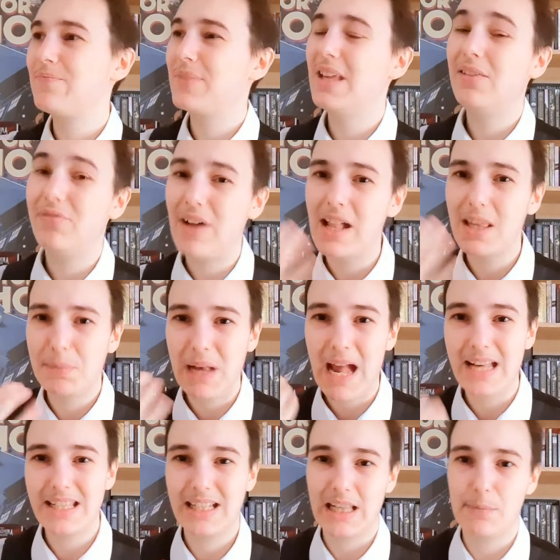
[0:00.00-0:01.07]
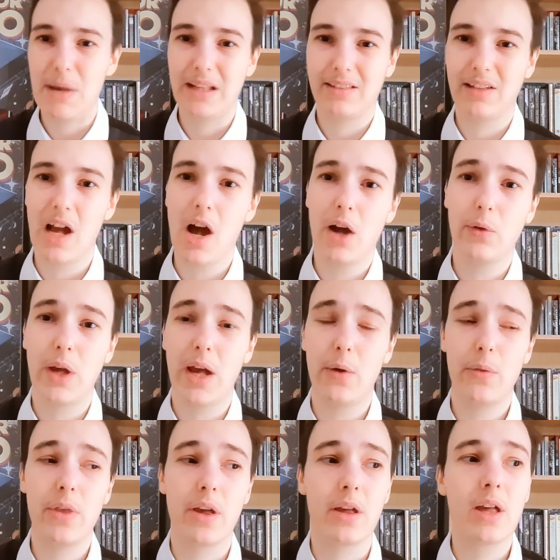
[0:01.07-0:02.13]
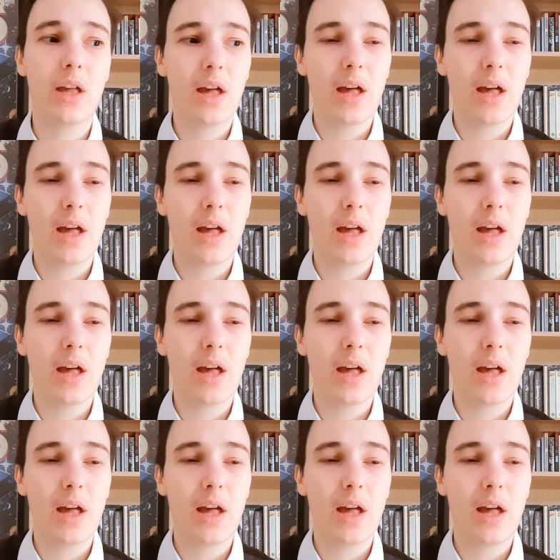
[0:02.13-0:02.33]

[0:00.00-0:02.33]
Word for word: it felt a bit anticlimactic how, how the